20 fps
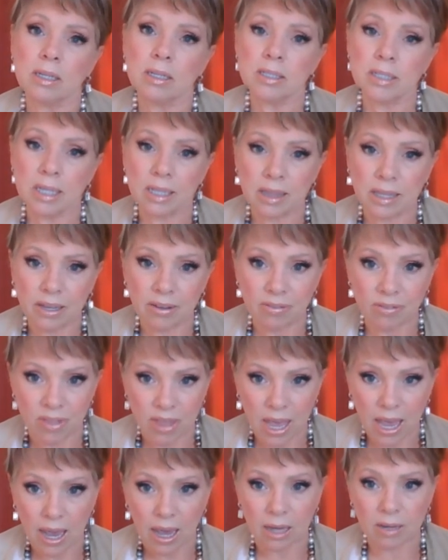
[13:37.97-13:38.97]
to live
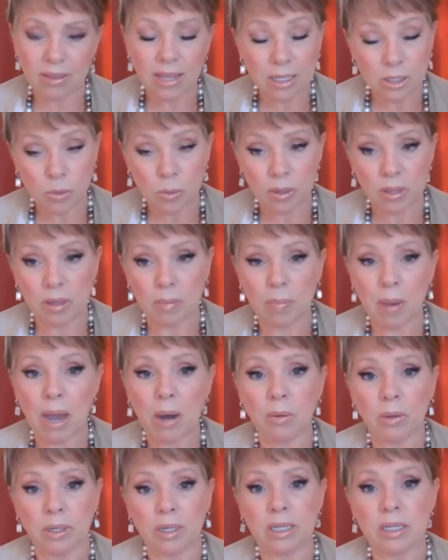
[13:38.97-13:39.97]
that. That's where the
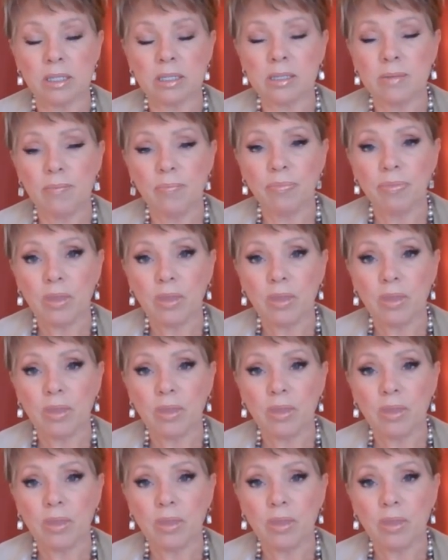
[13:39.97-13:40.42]
power is.